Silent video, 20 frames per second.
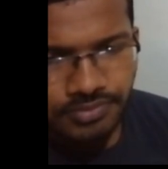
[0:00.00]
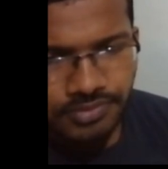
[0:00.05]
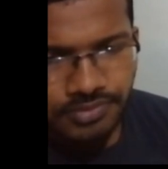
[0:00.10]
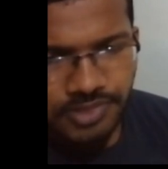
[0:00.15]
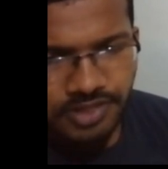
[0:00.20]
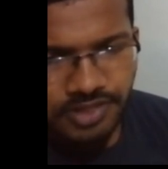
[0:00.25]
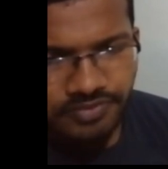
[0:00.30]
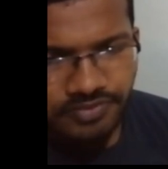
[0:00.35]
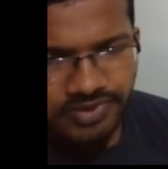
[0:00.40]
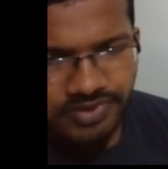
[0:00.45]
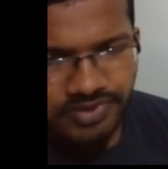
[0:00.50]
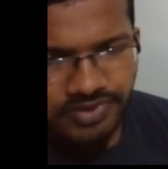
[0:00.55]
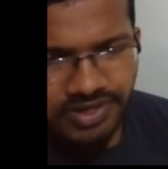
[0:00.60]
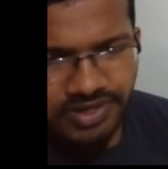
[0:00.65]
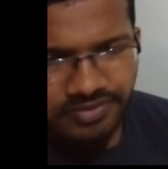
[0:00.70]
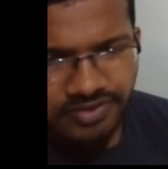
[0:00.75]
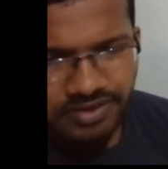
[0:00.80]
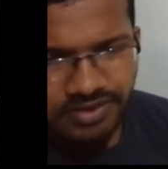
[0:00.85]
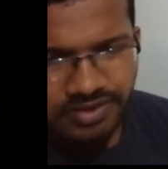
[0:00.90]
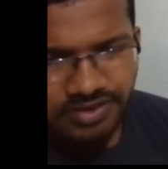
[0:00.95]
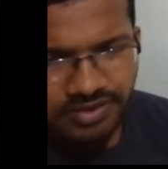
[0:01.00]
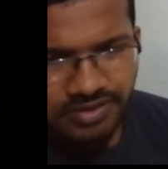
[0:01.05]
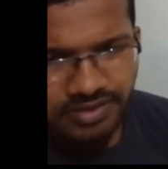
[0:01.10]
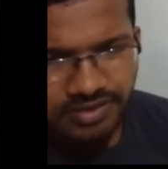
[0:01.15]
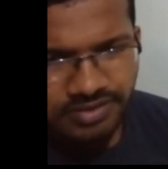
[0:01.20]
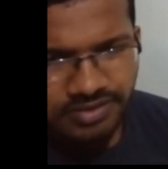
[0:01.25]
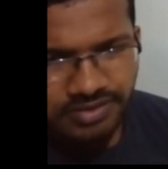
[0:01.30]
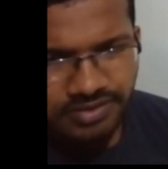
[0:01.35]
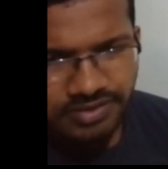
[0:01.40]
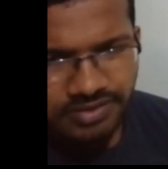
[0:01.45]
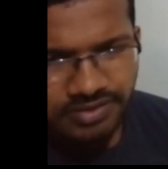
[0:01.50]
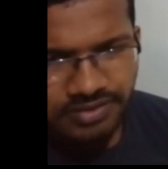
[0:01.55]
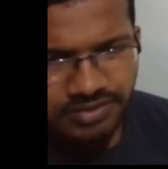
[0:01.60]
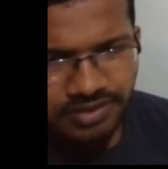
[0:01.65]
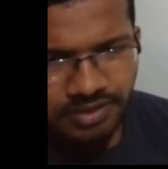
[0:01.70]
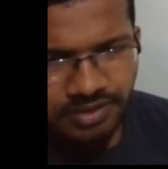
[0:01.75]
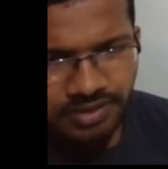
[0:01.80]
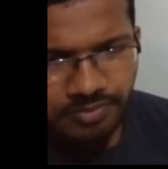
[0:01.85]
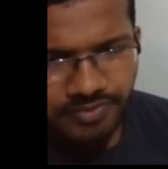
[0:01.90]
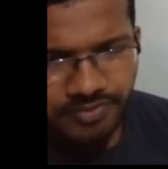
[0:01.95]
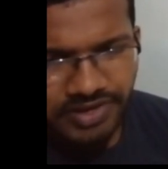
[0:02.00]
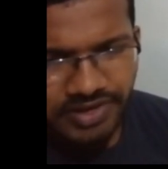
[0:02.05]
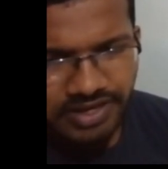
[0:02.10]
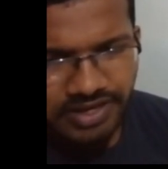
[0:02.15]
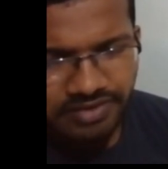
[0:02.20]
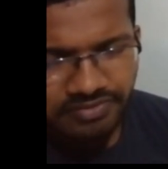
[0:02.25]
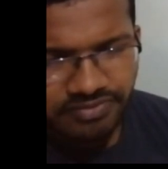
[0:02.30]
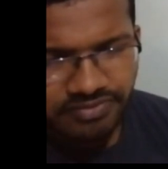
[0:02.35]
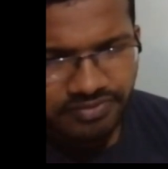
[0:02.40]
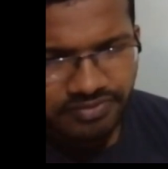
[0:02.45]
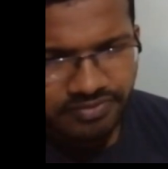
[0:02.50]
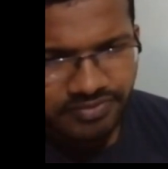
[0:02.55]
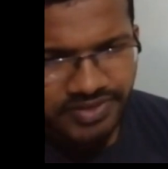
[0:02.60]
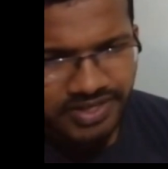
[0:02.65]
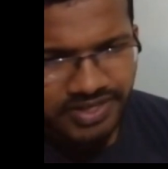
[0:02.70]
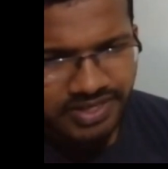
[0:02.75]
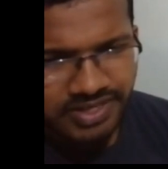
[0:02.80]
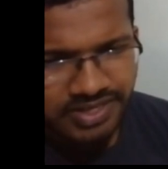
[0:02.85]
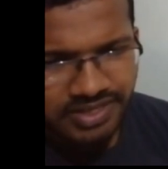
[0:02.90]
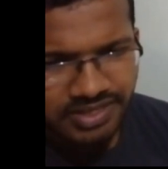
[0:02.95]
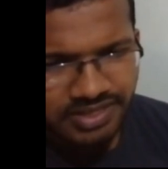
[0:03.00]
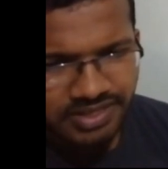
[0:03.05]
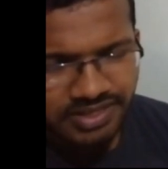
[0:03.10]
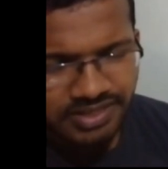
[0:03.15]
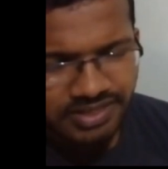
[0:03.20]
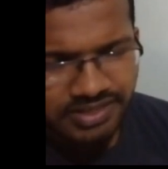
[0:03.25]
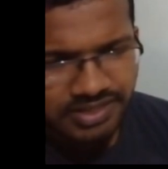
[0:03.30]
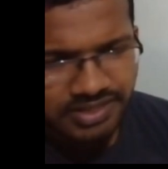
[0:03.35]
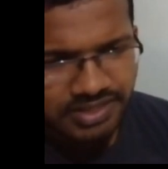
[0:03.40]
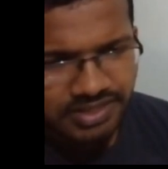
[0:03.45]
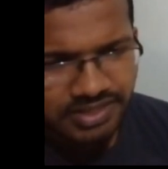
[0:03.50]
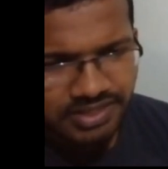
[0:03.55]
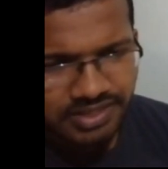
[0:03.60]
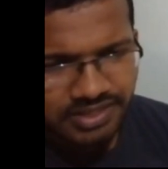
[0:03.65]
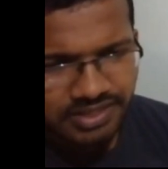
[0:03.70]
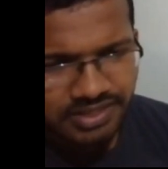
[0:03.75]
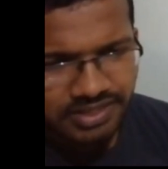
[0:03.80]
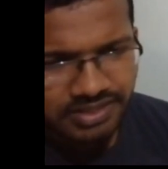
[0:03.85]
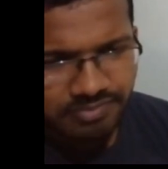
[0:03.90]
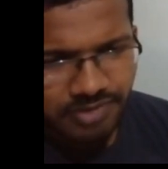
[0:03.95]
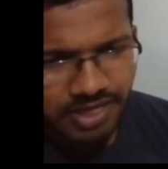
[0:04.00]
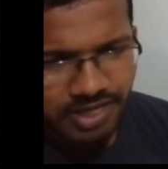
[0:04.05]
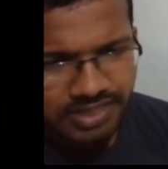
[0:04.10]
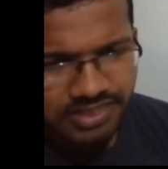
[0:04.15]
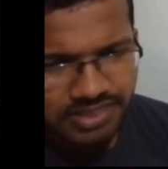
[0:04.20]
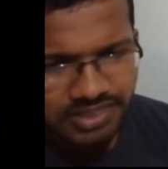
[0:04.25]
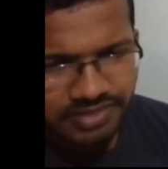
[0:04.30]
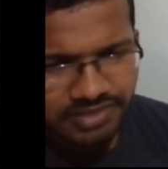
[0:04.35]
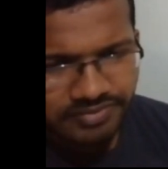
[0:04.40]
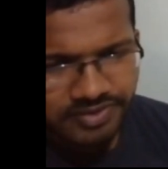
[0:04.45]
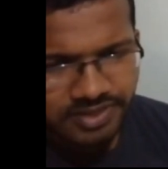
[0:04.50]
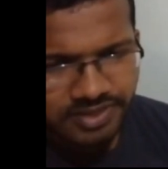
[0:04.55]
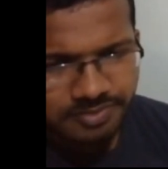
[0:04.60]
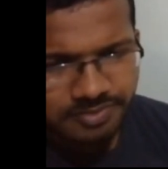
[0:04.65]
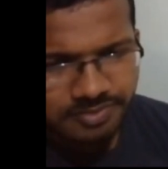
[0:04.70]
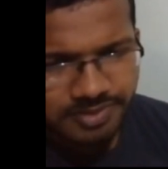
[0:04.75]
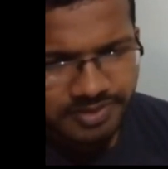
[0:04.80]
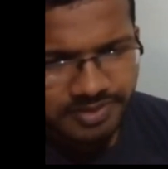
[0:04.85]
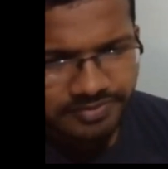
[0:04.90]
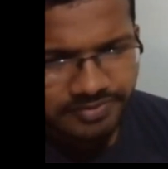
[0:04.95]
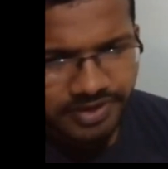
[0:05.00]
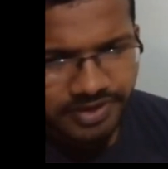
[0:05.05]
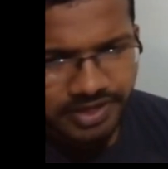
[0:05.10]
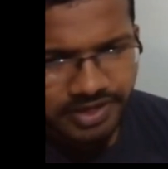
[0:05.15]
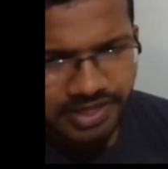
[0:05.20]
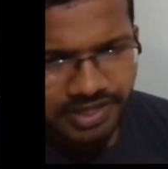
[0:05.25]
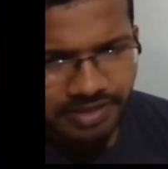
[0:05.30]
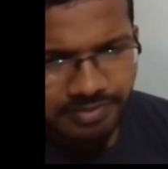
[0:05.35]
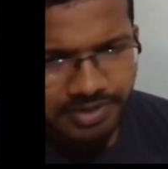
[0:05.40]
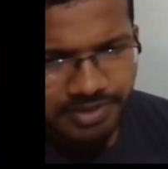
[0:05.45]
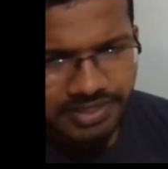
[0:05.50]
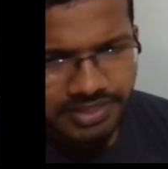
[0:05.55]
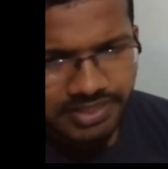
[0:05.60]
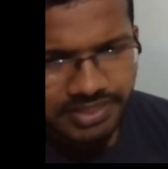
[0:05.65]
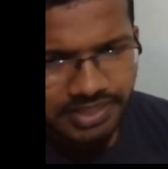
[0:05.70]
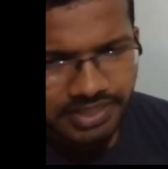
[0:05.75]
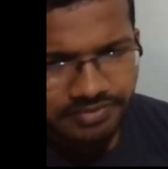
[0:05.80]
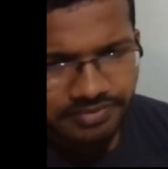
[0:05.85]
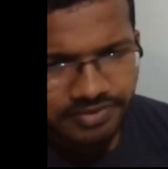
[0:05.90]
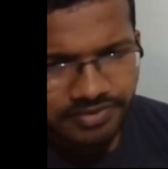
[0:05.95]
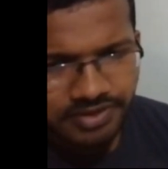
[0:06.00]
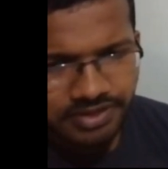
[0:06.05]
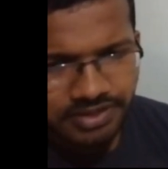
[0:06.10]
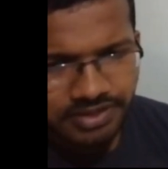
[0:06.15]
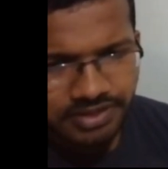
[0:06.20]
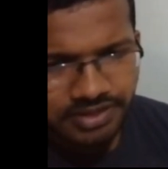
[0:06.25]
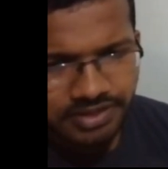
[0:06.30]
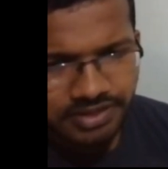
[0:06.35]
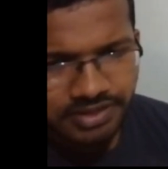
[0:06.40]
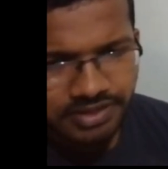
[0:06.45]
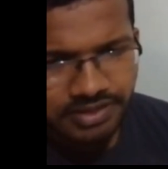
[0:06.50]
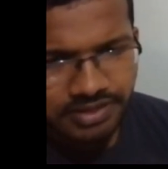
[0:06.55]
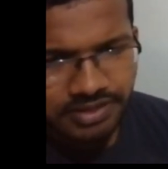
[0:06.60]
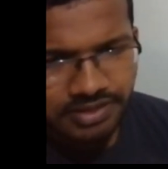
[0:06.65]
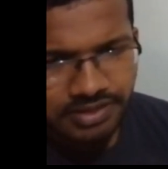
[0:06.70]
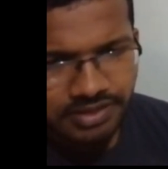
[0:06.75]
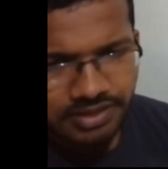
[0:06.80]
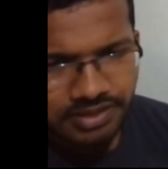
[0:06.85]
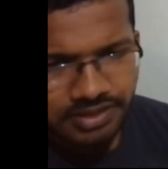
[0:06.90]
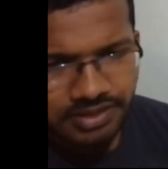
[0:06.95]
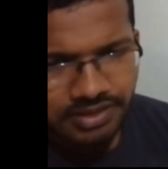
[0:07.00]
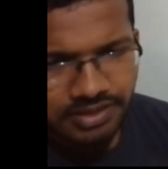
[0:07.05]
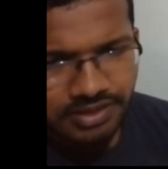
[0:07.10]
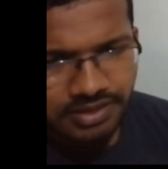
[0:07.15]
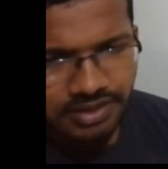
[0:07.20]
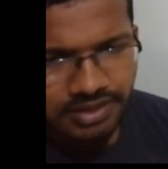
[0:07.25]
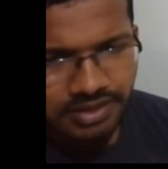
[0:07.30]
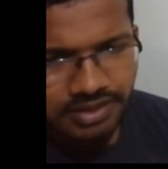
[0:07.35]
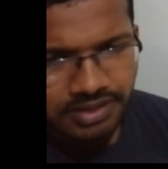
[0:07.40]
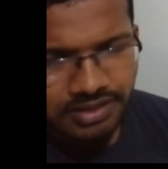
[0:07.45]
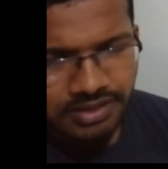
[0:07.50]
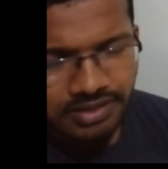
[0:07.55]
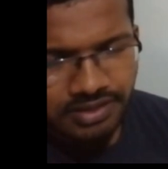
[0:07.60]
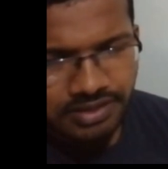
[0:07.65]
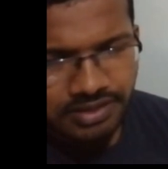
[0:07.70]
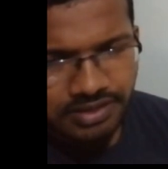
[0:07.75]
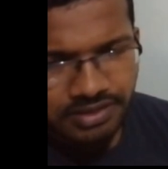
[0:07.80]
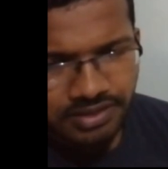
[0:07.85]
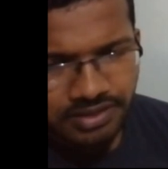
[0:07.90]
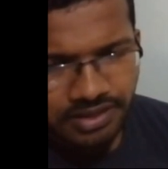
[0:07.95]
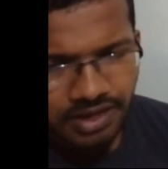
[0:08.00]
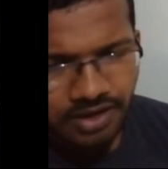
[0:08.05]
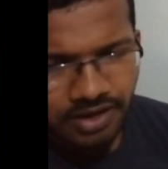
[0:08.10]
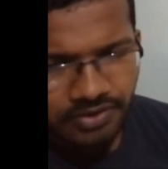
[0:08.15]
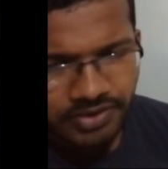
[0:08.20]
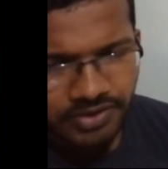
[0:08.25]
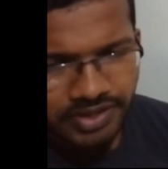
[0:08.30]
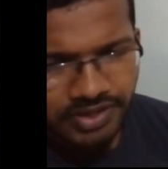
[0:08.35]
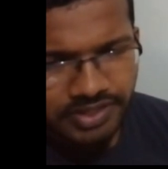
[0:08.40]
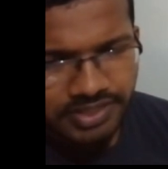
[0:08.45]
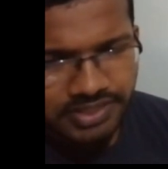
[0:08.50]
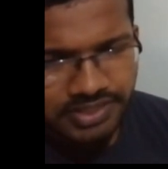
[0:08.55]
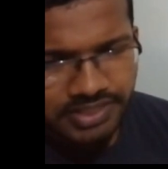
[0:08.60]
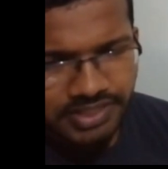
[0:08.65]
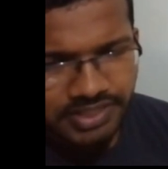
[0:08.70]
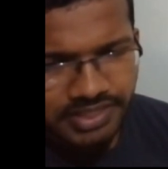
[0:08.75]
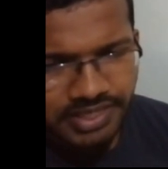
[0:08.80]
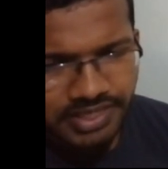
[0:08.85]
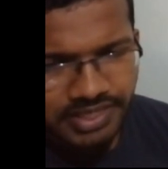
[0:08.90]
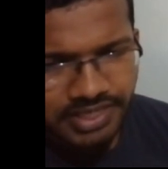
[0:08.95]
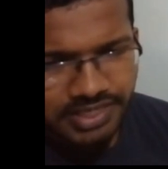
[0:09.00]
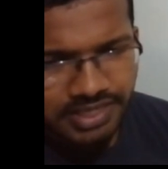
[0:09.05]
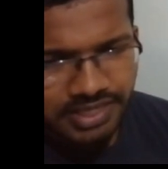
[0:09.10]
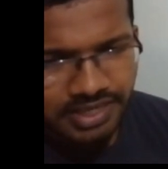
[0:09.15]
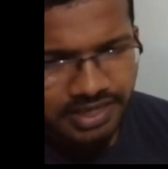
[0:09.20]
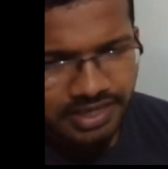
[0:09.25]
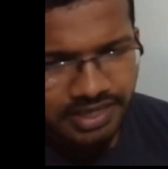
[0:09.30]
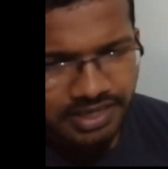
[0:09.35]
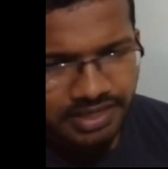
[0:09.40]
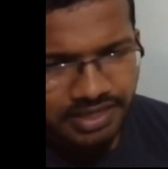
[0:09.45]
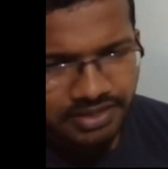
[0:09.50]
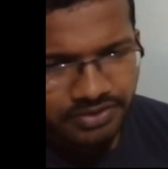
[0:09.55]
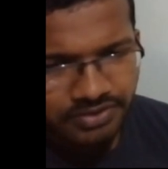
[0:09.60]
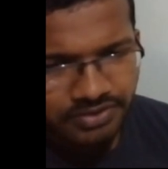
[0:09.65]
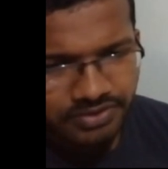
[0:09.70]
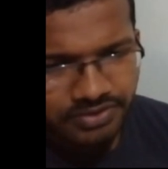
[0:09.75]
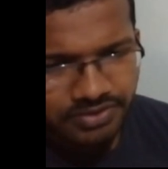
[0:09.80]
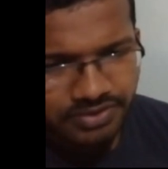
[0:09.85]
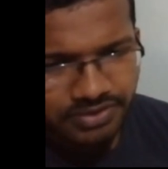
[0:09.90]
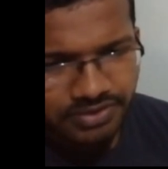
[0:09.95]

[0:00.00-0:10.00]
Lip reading: Then we have a number 5, very easy thing, mass given, specific heat capacity given. Okay, just the delta, no.